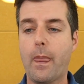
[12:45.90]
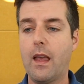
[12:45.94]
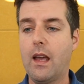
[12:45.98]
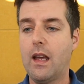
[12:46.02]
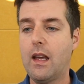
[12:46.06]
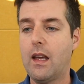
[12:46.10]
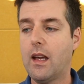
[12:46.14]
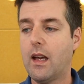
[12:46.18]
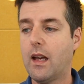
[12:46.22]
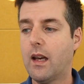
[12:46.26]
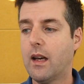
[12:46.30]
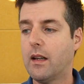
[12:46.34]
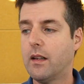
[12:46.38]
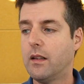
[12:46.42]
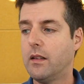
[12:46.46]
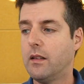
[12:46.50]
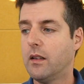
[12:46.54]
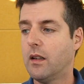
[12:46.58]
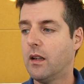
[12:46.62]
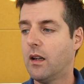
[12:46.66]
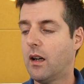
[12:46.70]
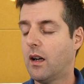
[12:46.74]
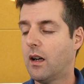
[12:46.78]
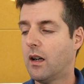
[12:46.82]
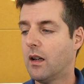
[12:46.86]
and,
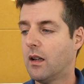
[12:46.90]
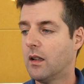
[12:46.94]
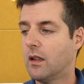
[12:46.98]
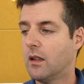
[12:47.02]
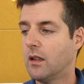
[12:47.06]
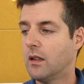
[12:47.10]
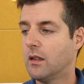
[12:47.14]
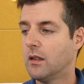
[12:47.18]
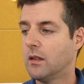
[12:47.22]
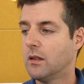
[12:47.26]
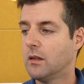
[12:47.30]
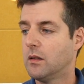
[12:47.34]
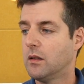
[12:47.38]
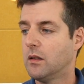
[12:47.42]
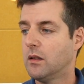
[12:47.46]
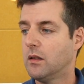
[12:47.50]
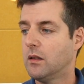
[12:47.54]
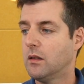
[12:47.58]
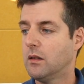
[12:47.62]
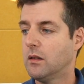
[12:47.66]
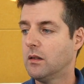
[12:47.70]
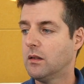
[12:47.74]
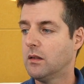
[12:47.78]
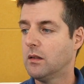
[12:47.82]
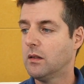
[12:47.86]
uh,
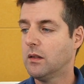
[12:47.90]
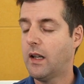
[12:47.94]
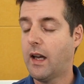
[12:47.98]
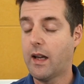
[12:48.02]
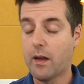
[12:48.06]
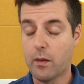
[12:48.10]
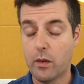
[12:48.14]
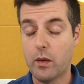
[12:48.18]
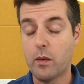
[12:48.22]
I,